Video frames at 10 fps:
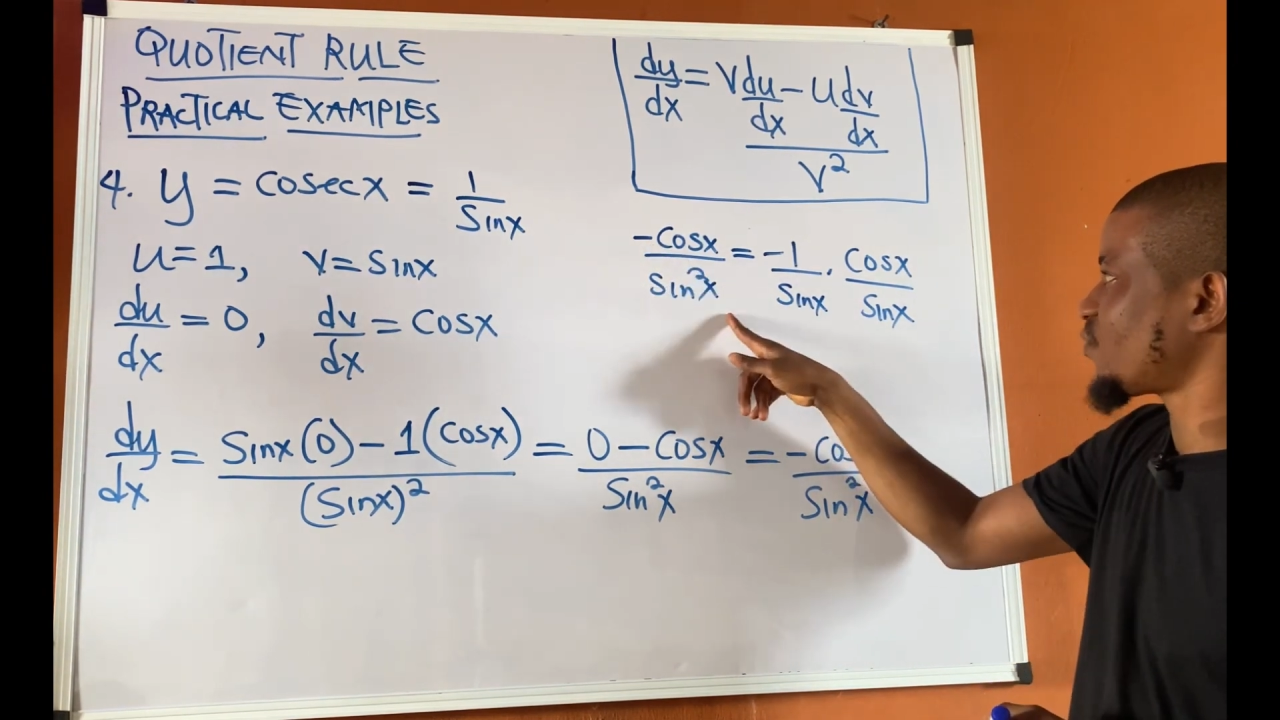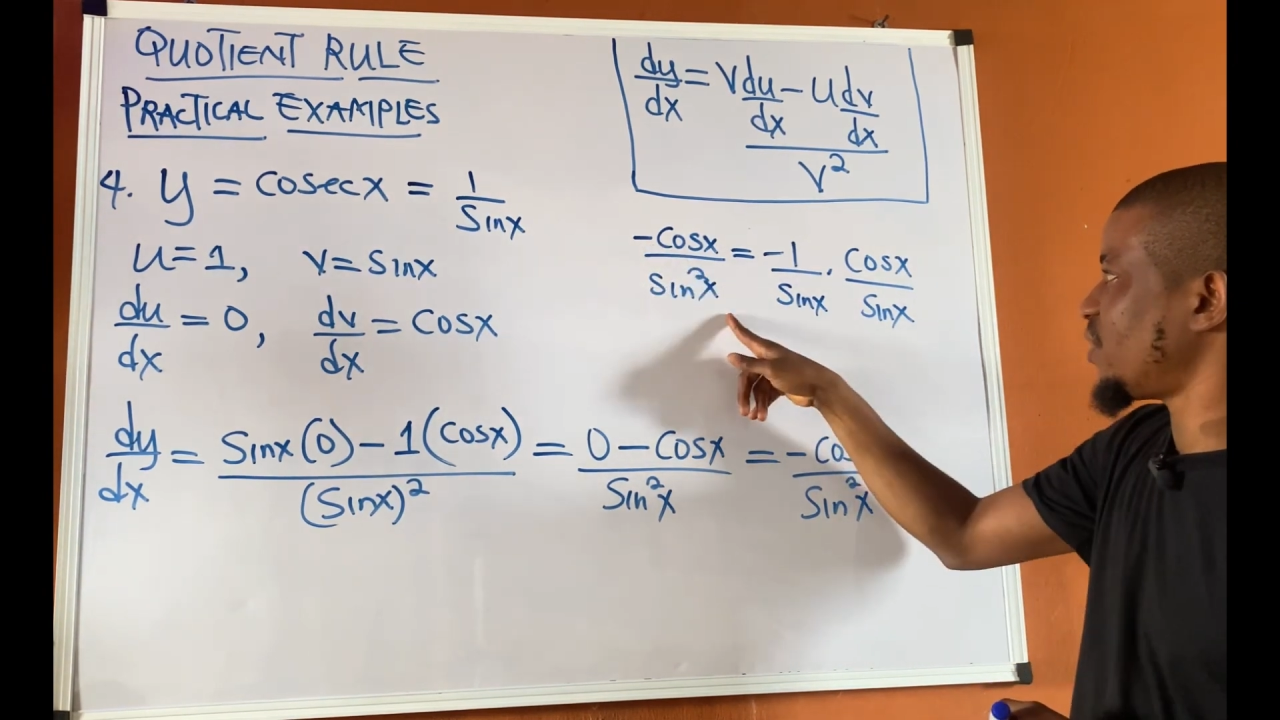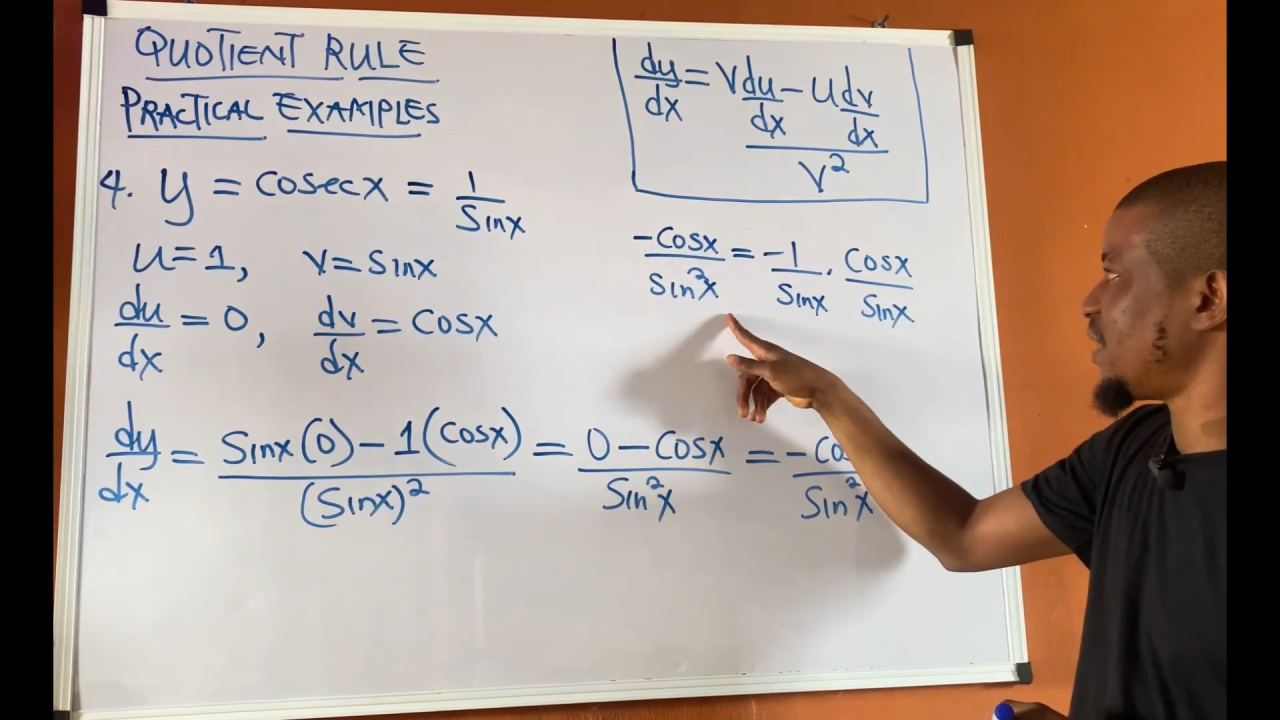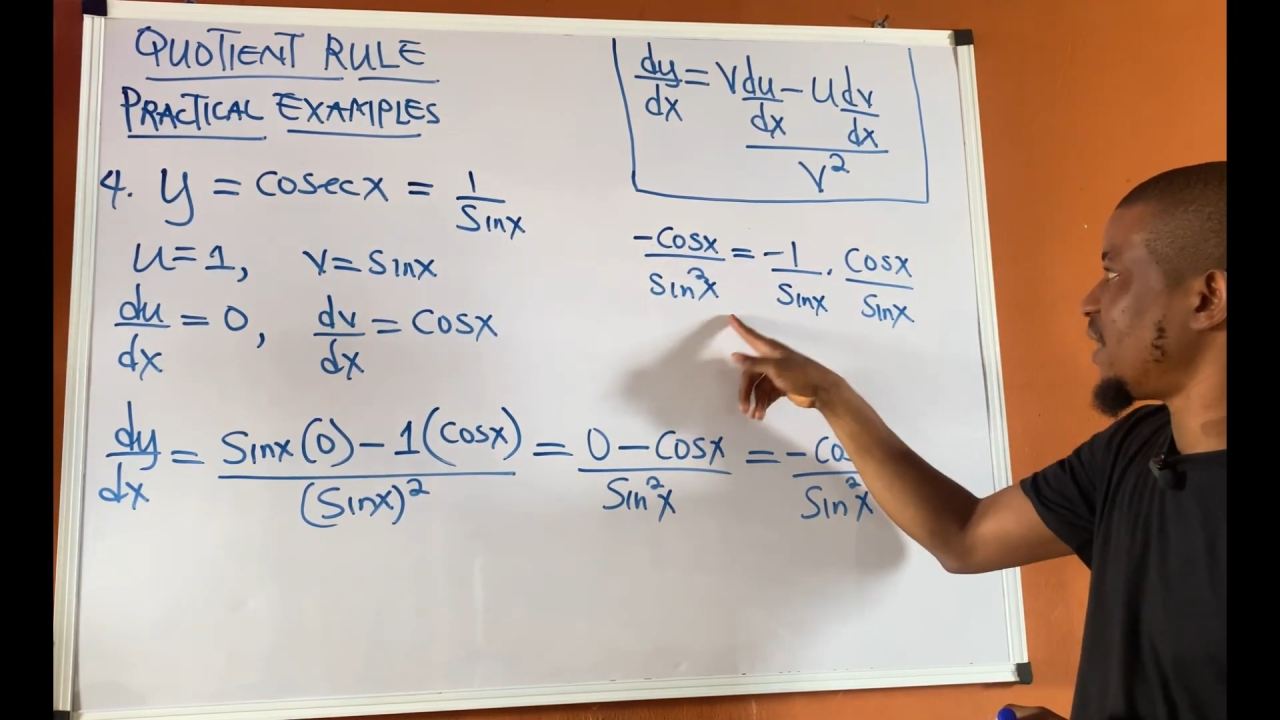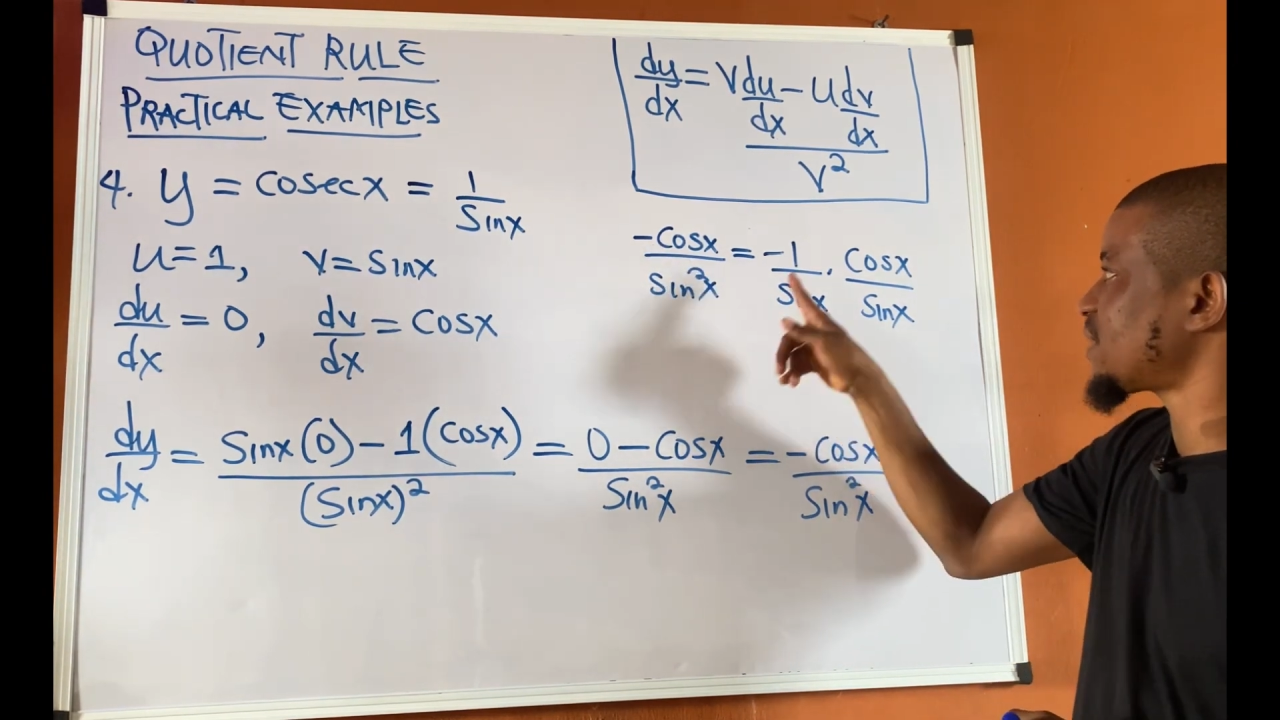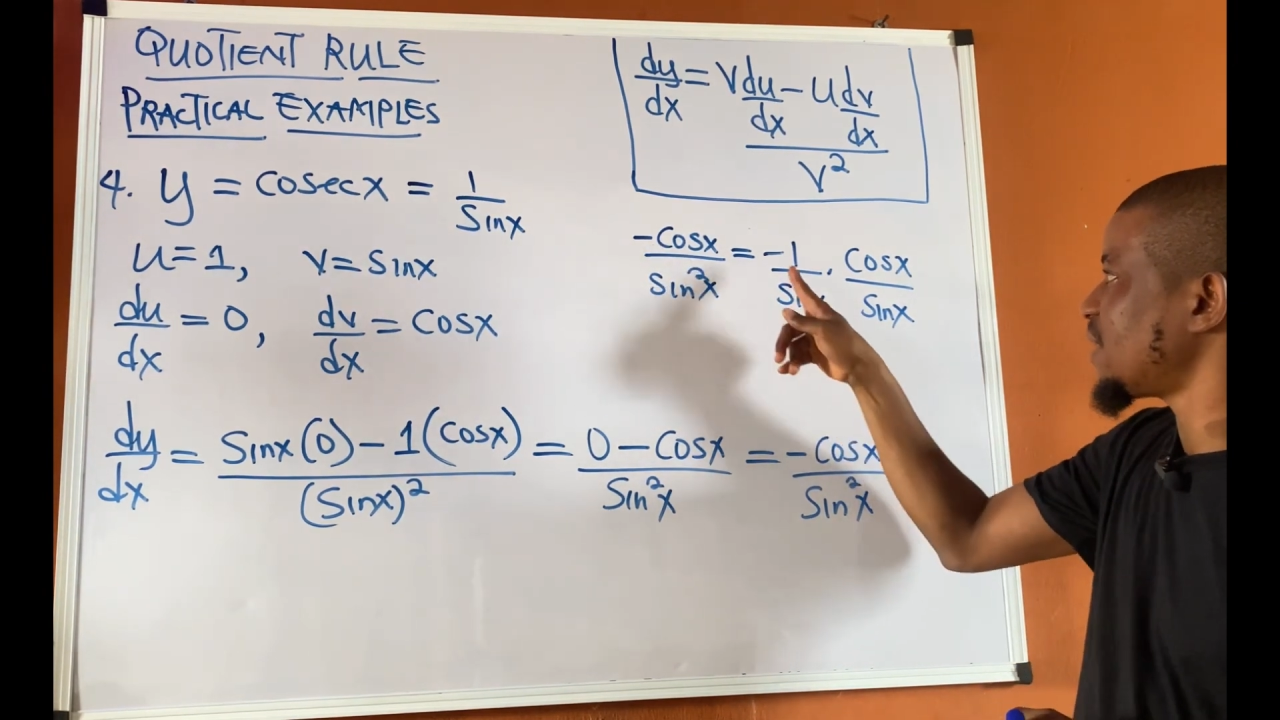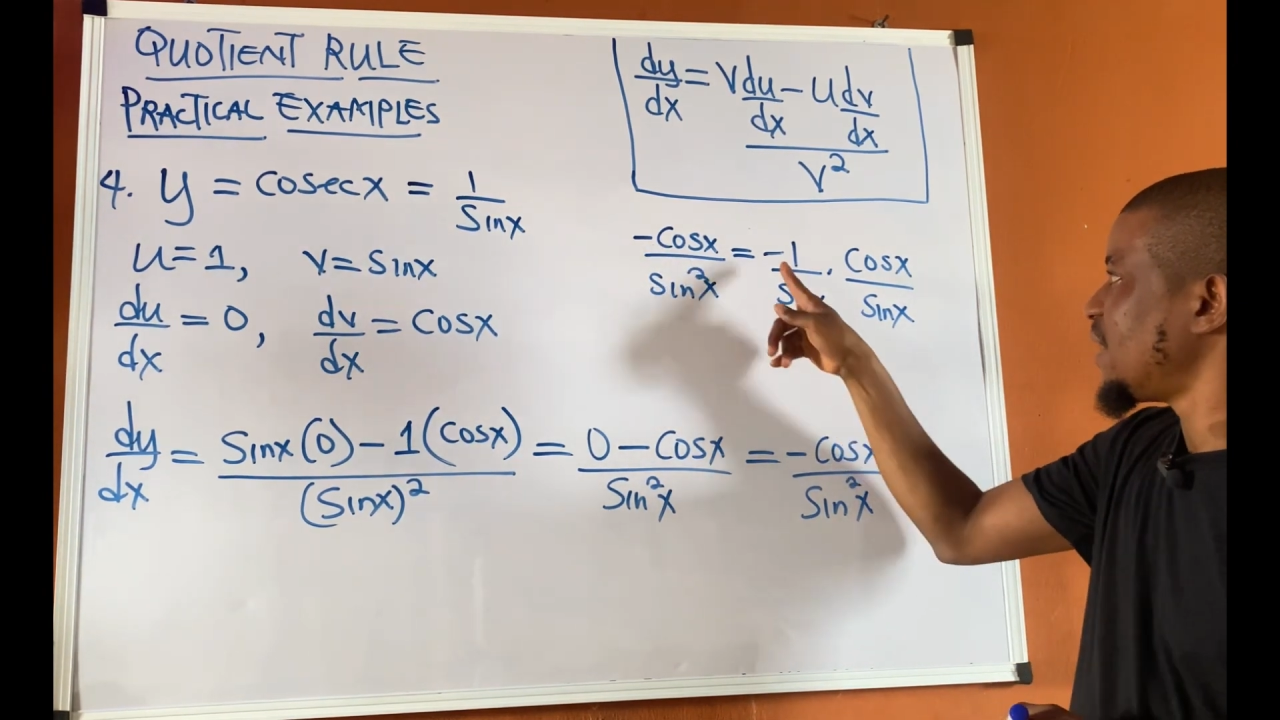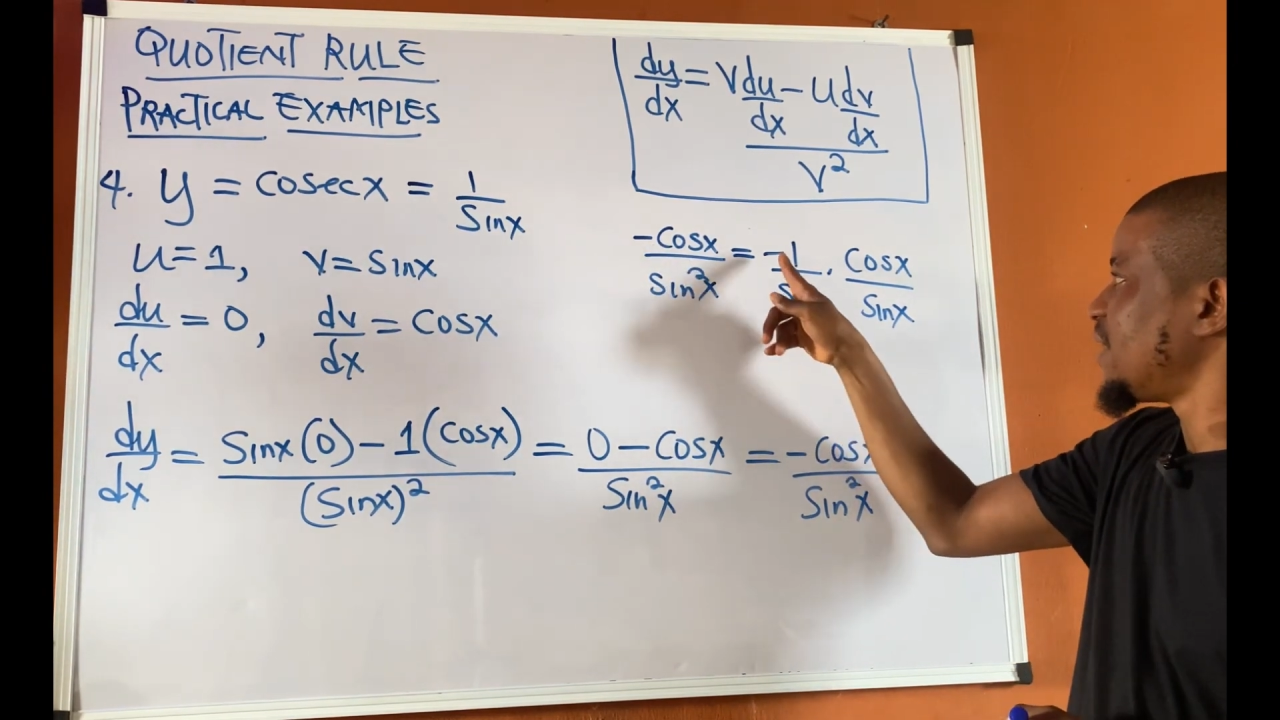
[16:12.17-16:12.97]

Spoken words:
squared x.